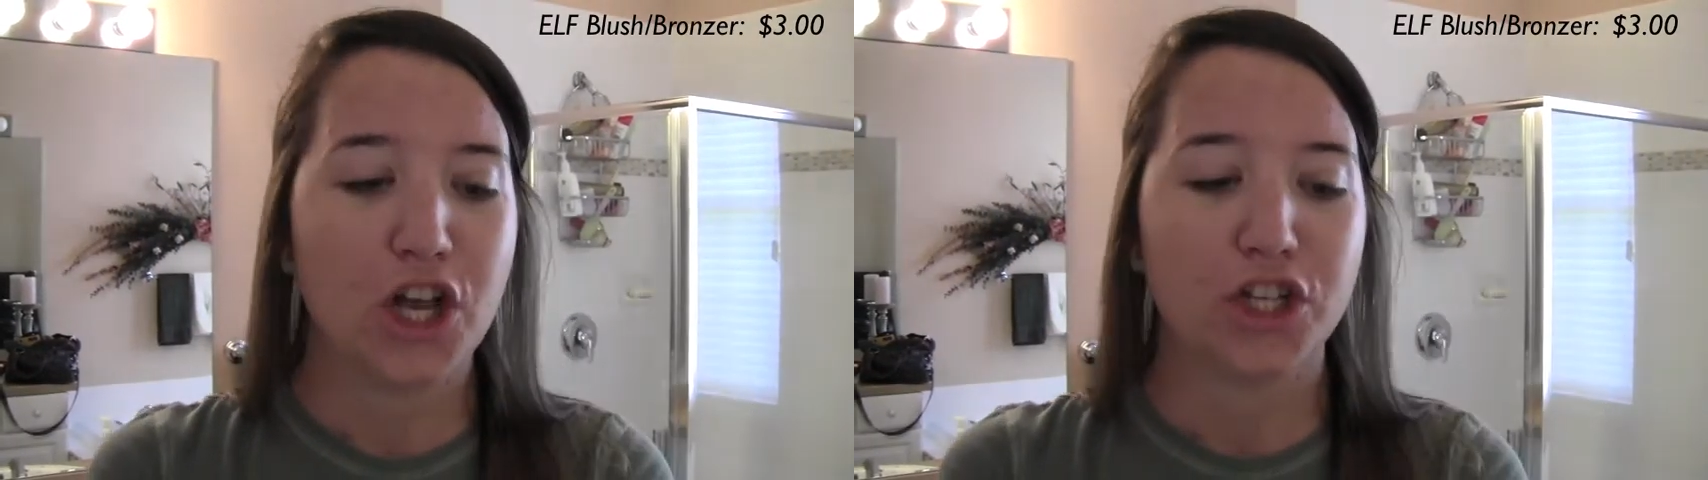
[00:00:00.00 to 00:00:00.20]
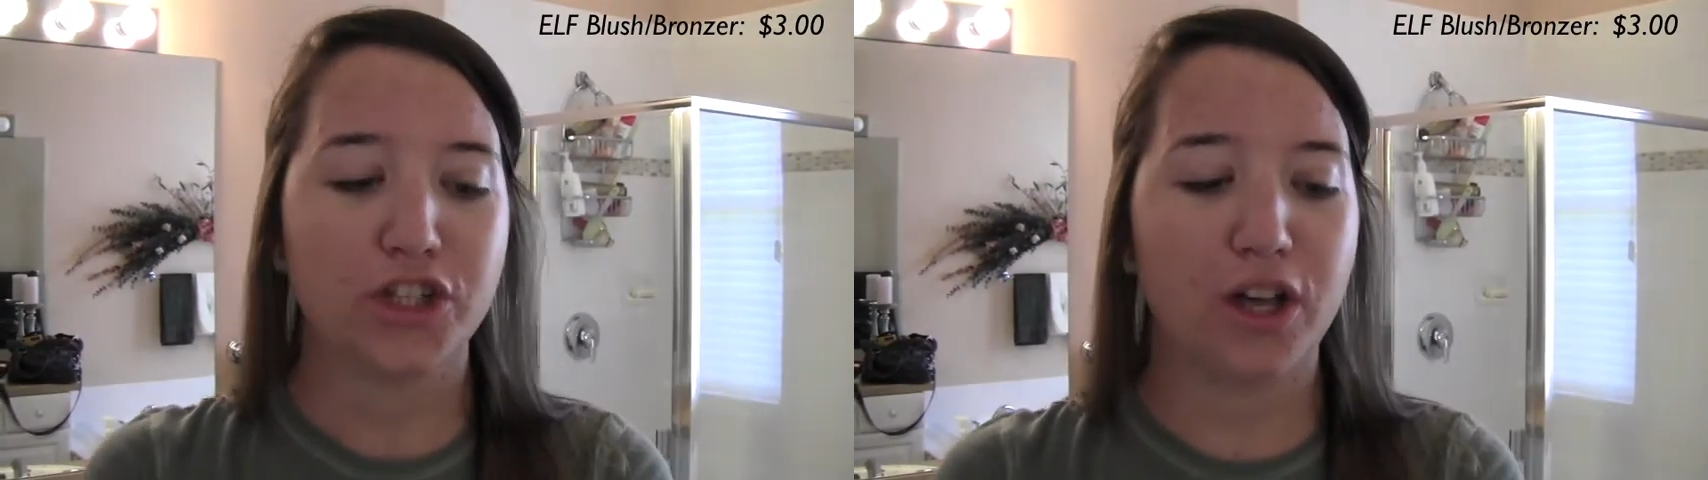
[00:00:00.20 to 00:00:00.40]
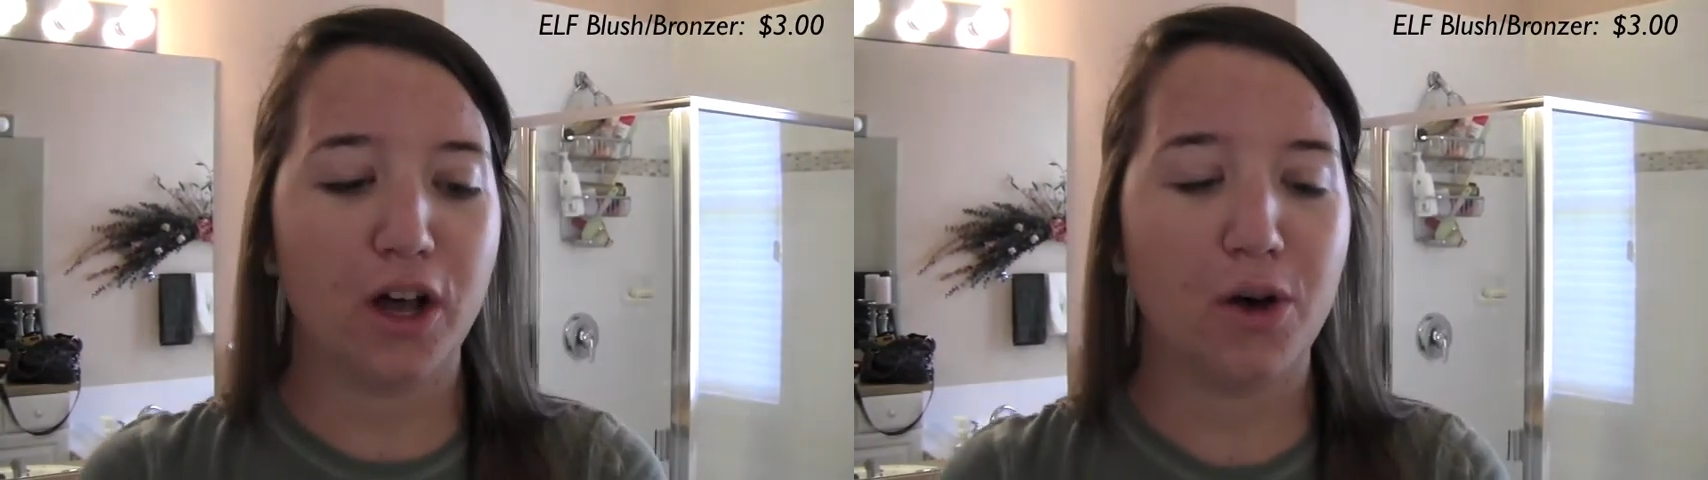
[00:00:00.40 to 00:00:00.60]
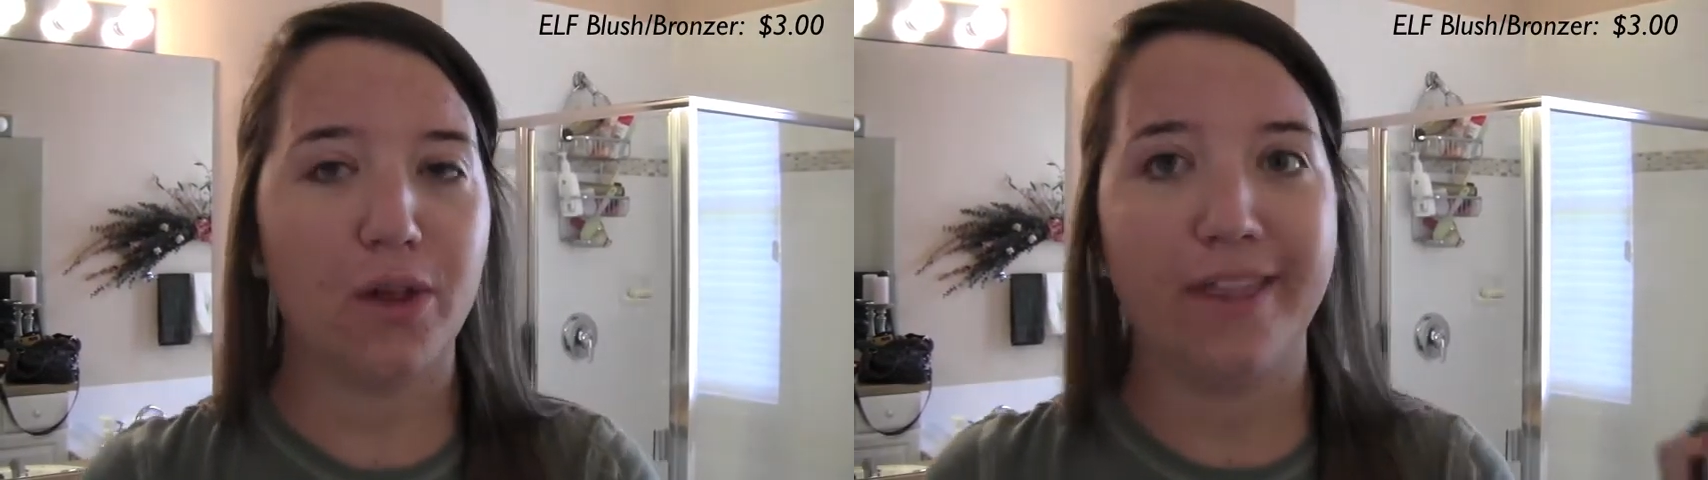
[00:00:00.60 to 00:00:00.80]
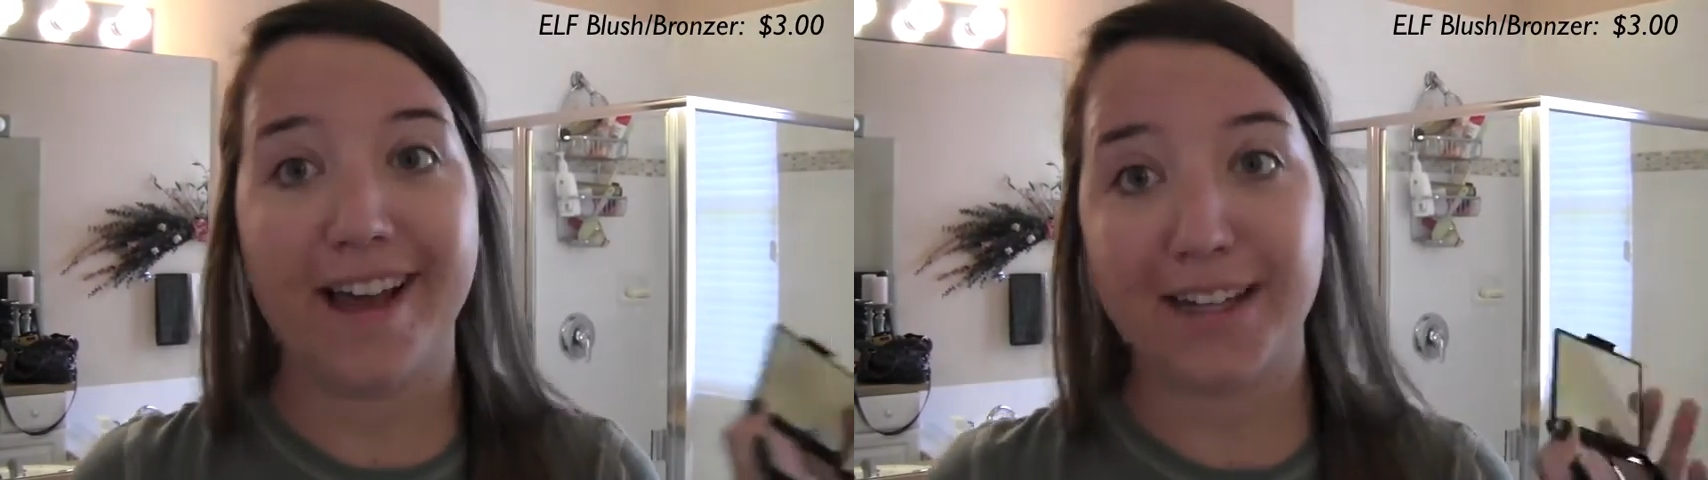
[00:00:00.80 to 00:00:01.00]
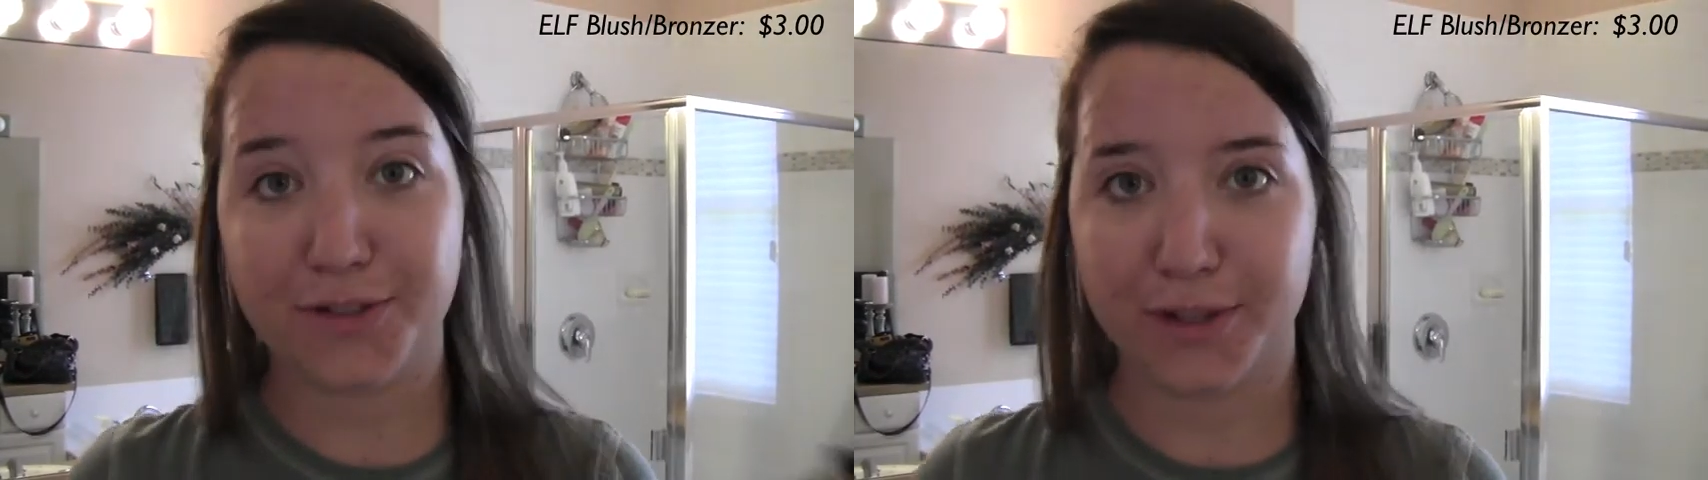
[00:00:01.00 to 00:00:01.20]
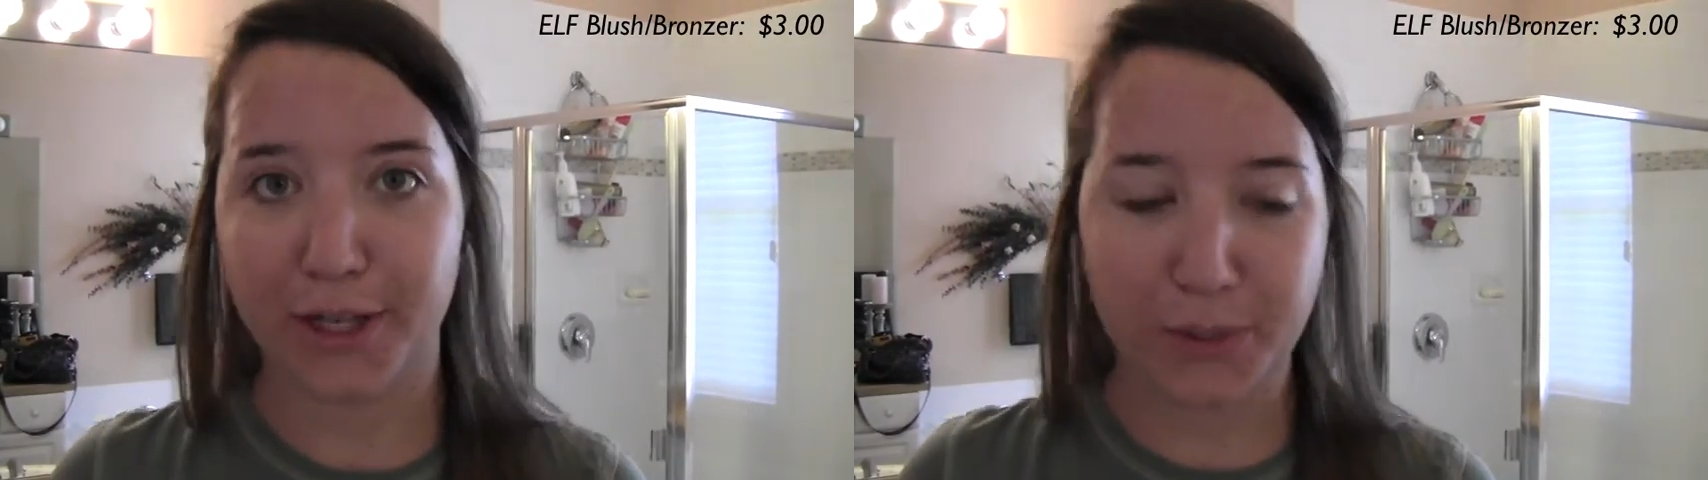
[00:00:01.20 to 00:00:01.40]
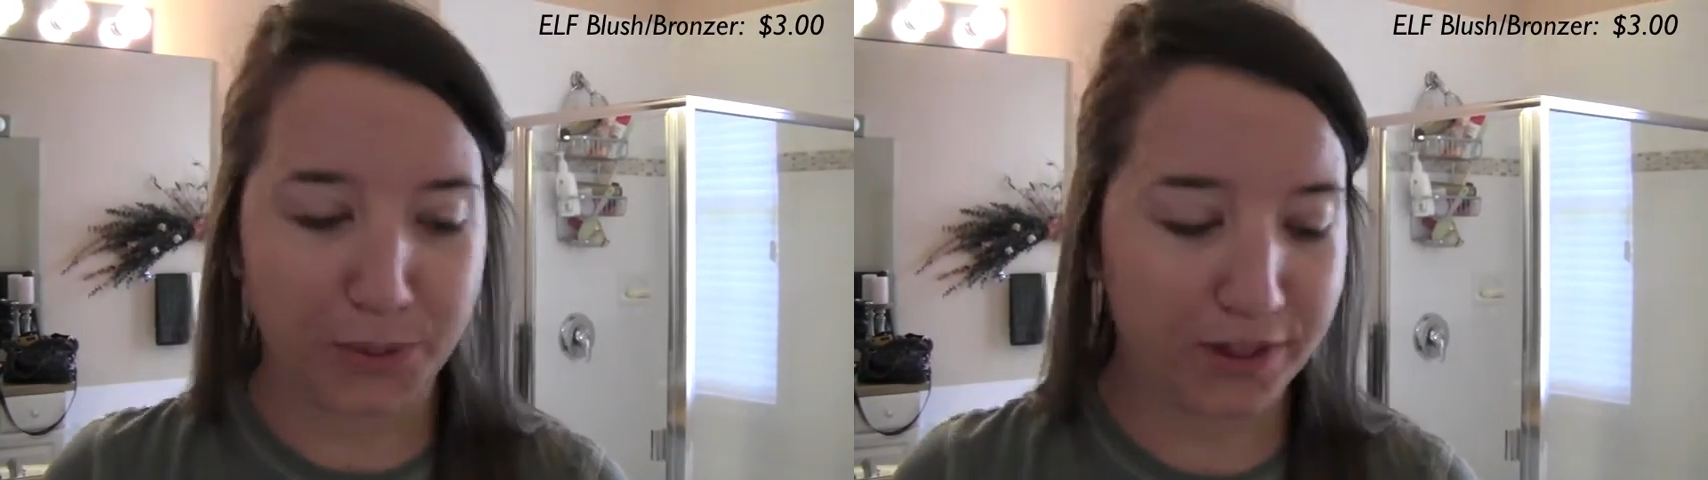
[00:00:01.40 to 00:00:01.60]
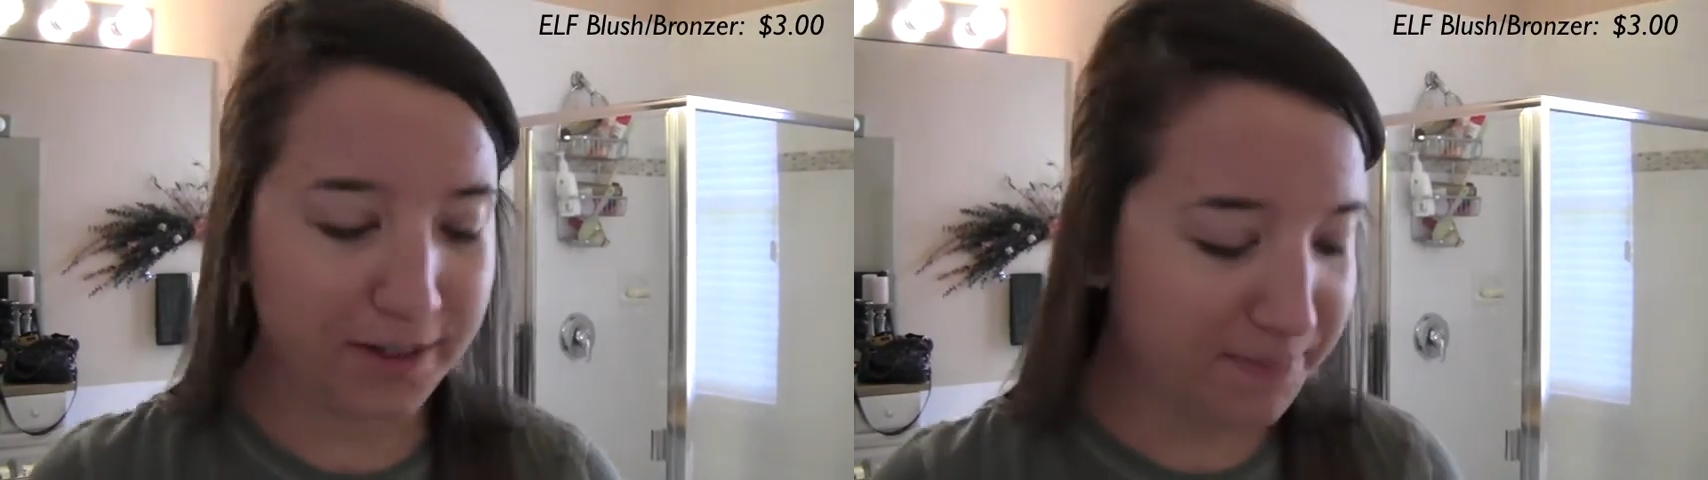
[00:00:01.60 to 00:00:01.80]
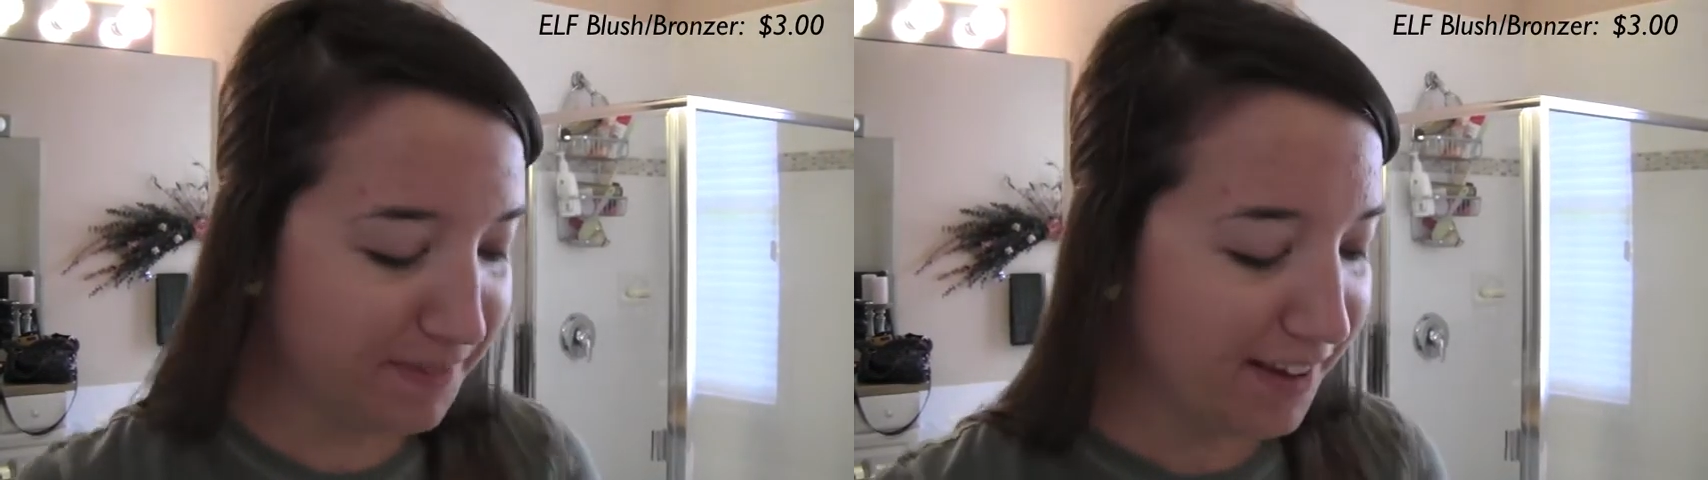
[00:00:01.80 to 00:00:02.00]
so that's really
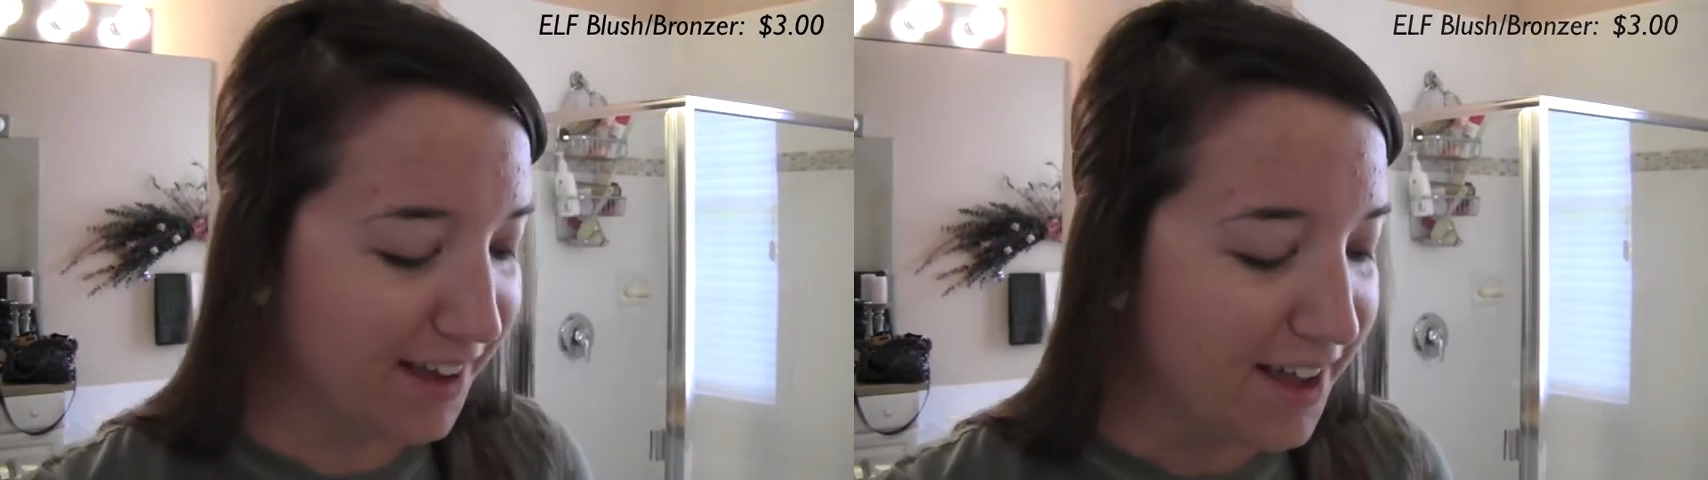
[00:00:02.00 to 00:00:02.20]
cool.